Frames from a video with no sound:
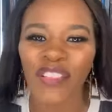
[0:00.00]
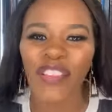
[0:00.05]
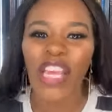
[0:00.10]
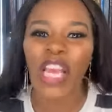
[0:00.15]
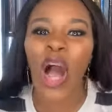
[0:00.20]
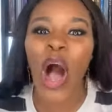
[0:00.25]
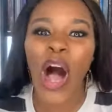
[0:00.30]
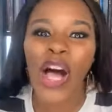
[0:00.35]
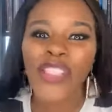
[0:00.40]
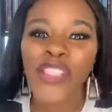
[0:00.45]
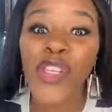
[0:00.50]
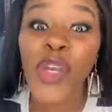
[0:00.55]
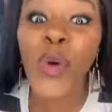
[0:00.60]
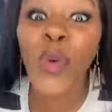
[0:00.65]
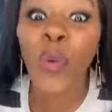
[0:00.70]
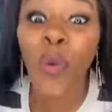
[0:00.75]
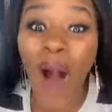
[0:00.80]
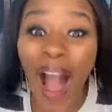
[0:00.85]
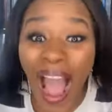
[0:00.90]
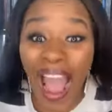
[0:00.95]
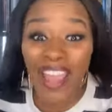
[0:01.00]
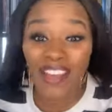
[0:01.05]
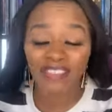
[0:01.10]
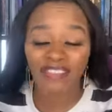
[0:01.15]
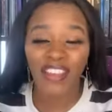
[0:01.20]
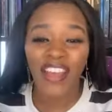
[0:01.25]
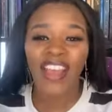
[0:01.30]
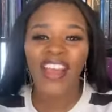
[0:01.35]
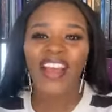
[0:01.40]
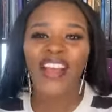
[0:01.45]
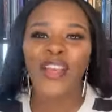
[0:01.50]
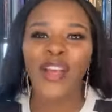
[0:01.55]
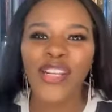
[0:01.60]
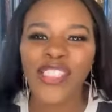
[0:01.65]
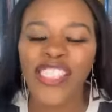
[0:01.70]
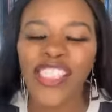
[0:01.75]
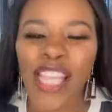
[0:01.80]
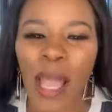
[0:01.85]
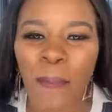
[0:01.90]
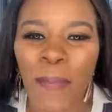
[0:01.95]
If he calls you wife,
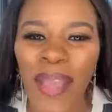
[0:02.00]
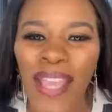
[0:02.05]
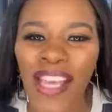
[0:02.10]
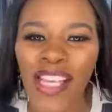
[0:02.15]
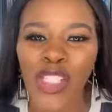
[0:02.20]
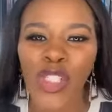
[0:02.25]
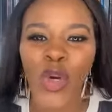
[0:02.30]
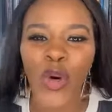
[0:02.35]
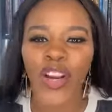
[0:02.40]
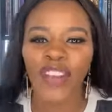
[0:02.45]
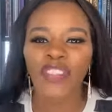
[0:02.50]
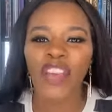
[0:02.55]
you're stepping into it.